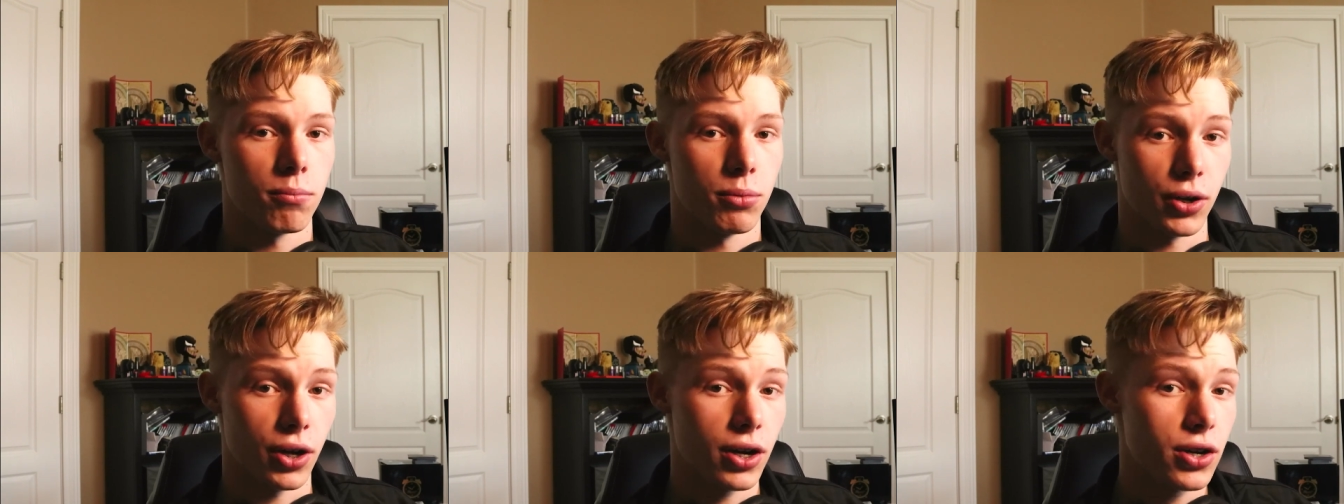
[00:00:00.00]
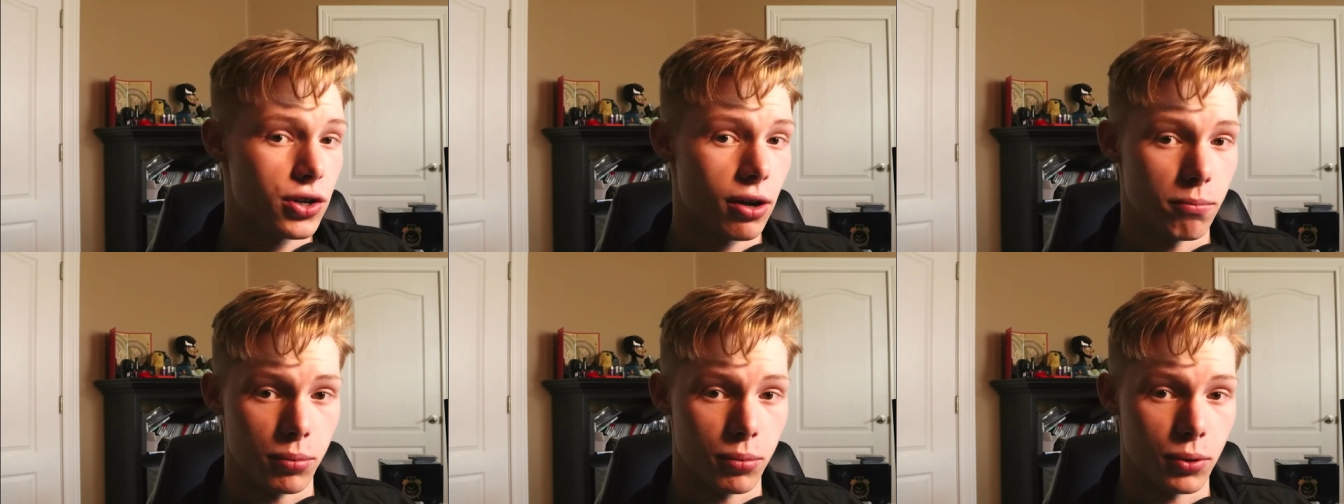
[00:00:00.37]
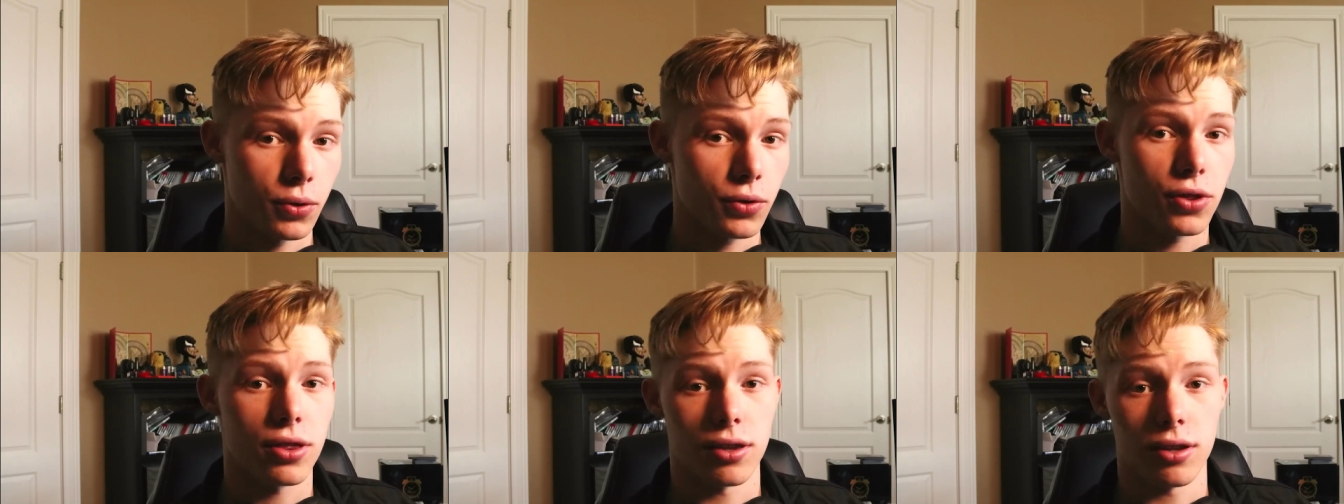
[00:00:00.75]
production on
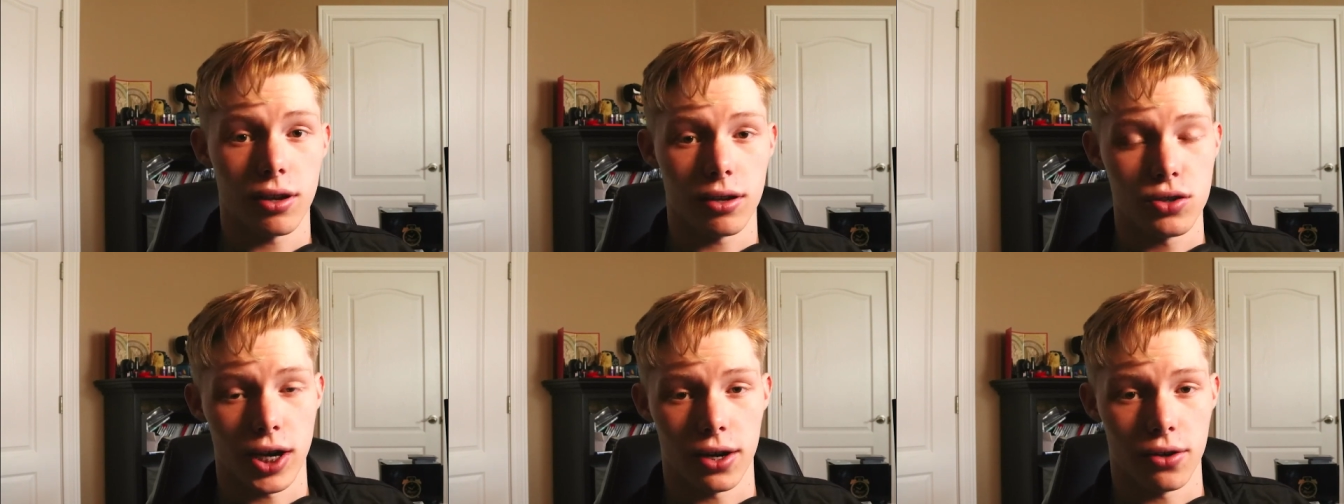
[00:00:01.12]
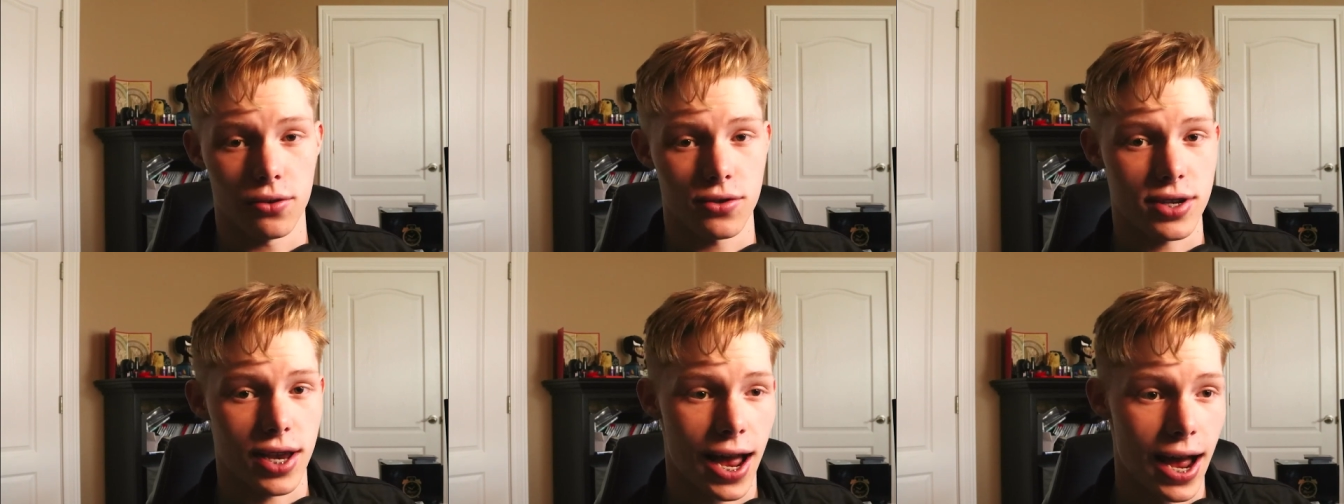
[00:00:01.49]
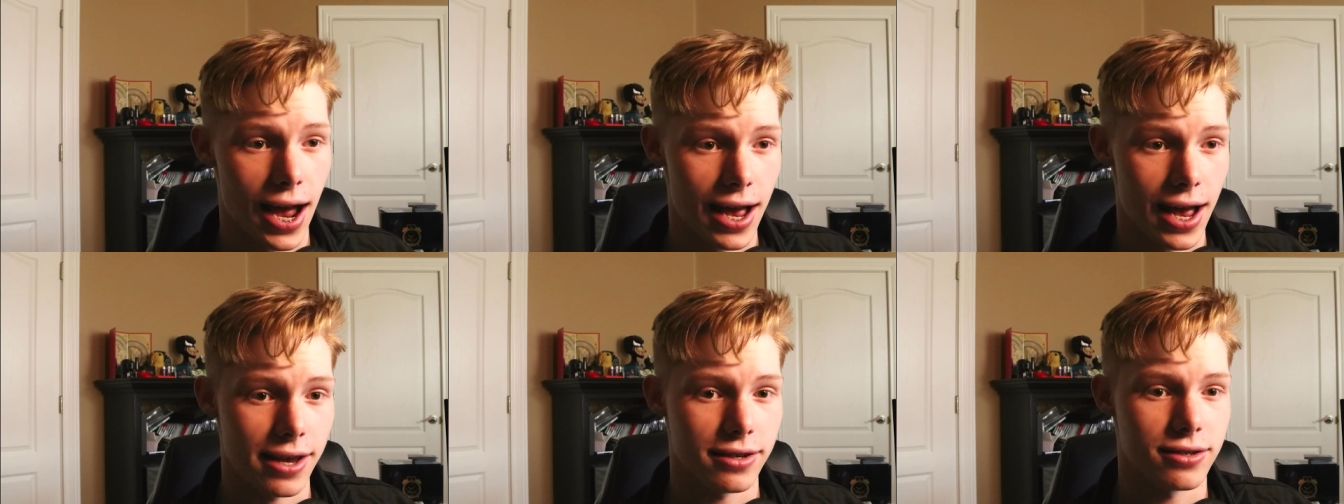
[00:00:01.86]
both channels
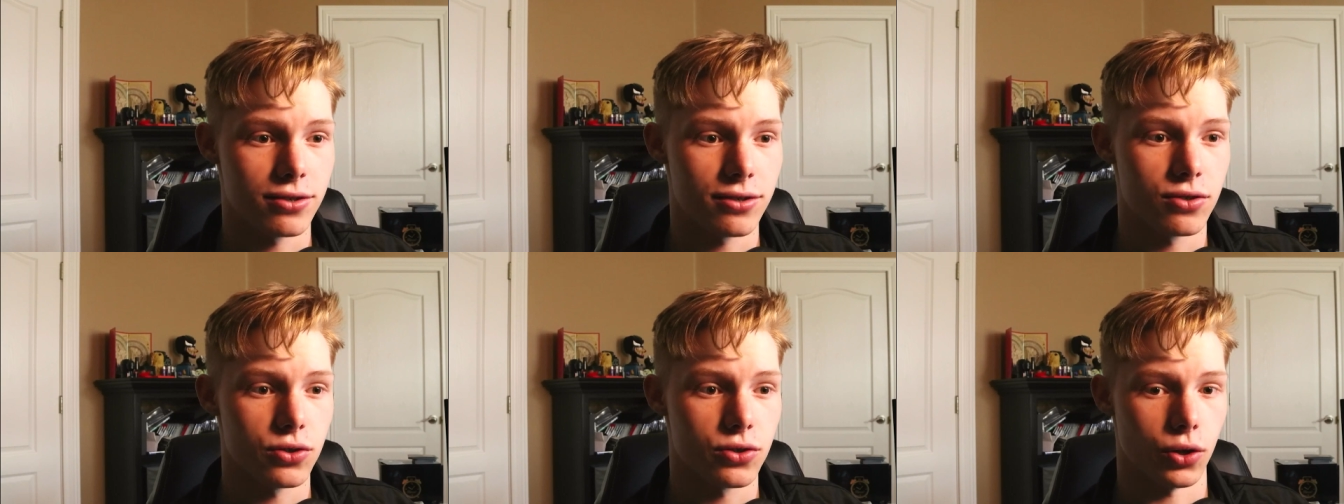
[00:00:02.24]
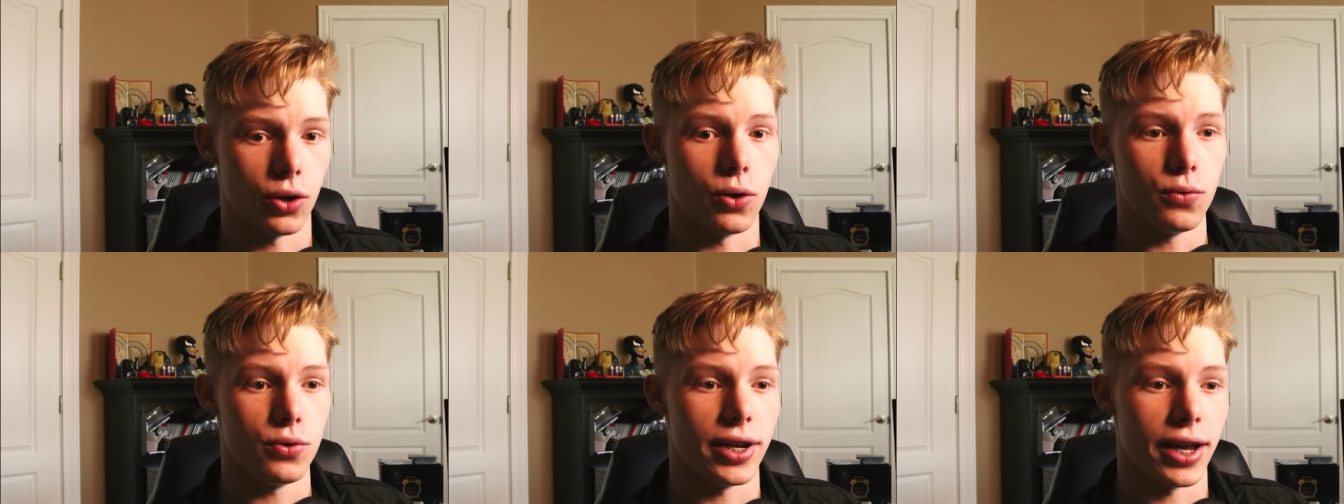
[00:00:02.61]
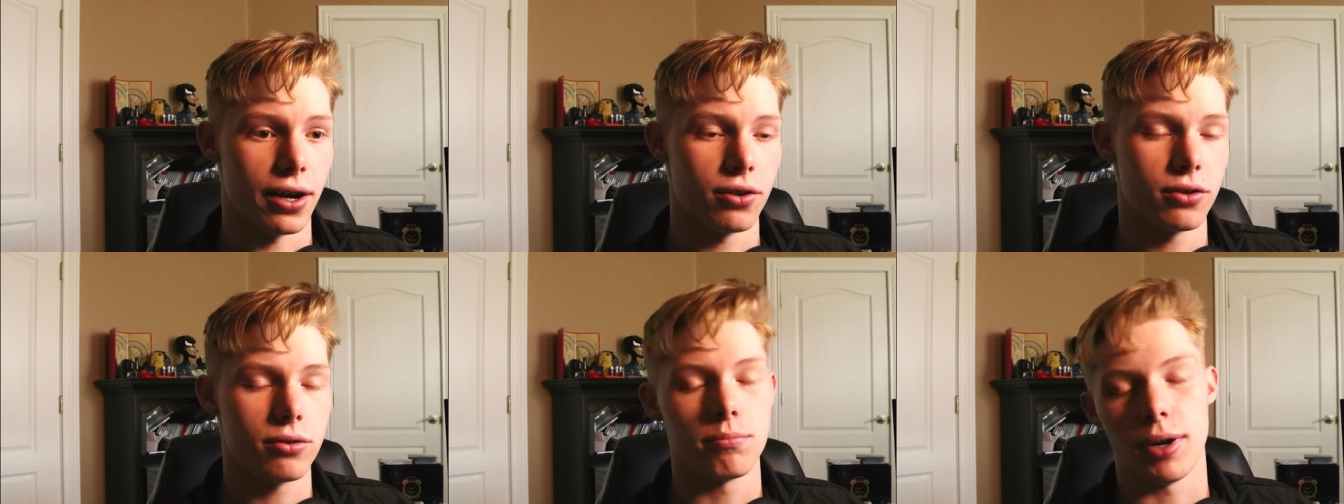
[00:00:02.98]
has slowed
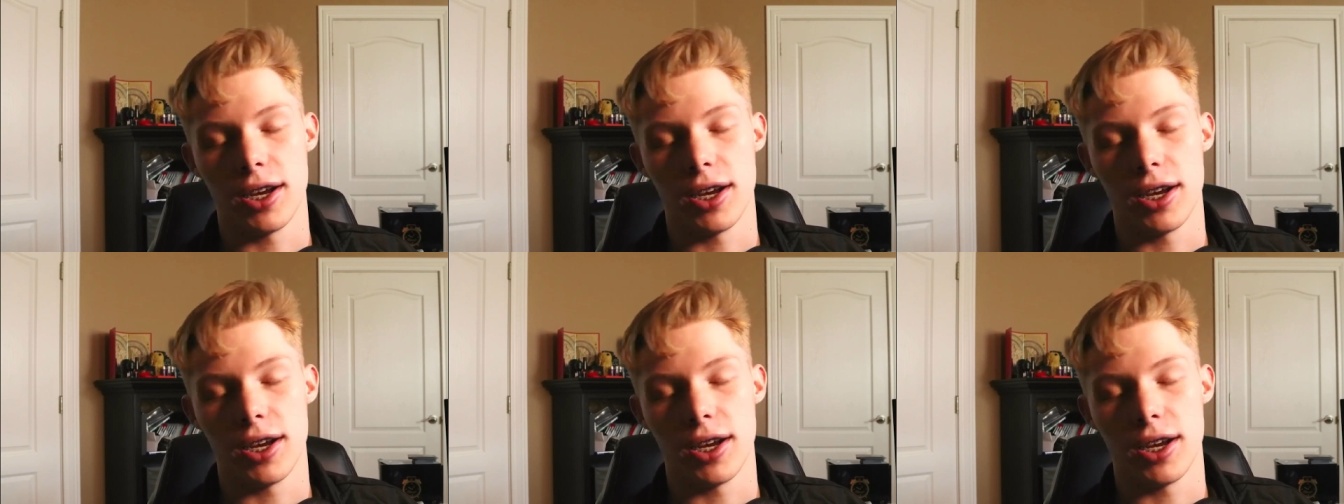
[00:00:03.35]
down,